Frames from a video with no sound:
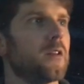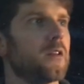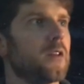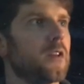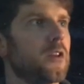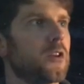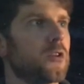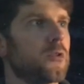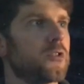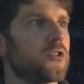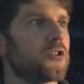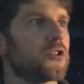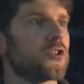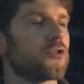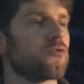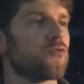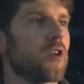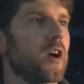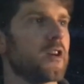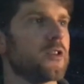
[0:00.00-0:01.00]
it's
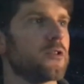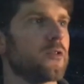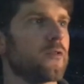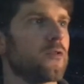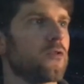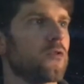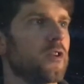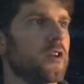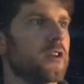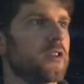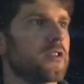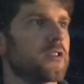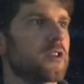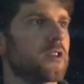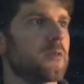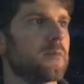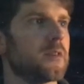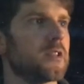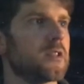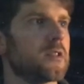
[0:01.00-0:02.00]
just rise over run. It's
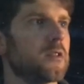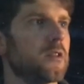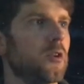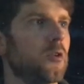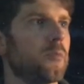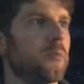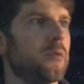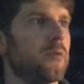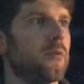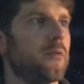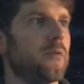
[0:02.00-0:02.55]
going to be slope